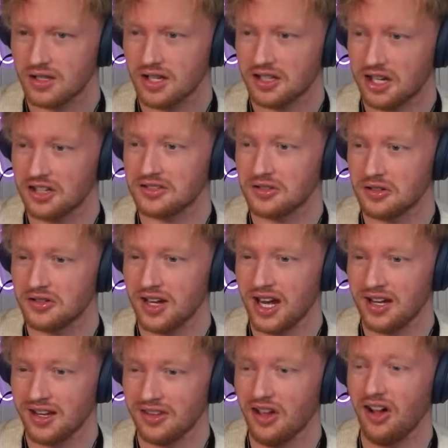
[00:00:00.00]
Can do
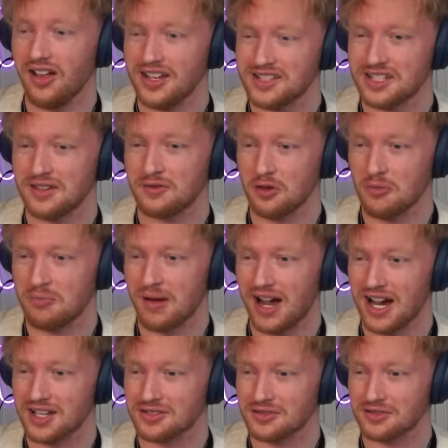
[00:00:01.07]
90? No, let's see if you
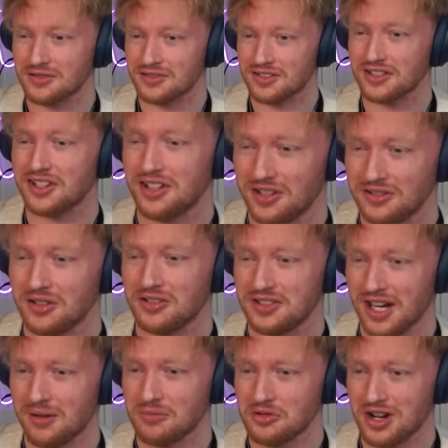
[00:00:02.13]
bastards can do
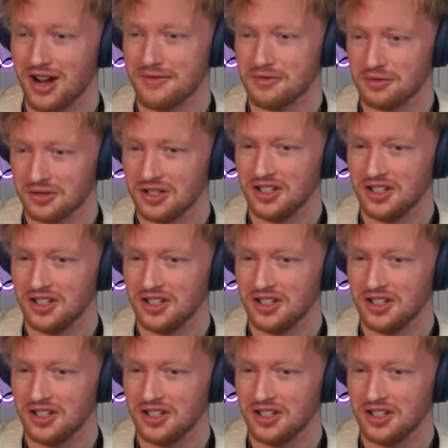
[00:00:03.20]
time travel.